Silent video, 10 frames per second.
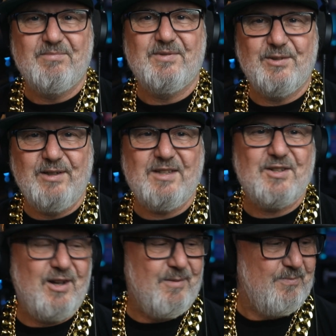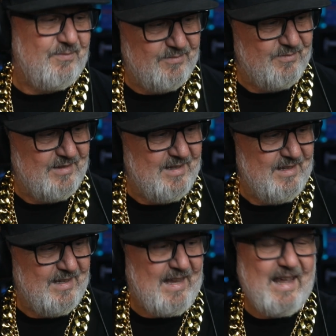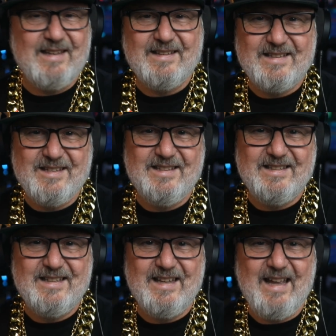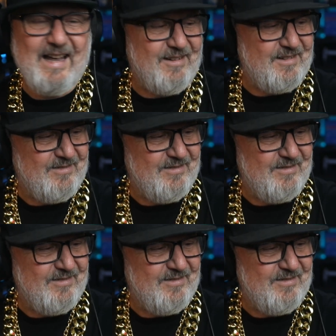Till next time. Okay, out.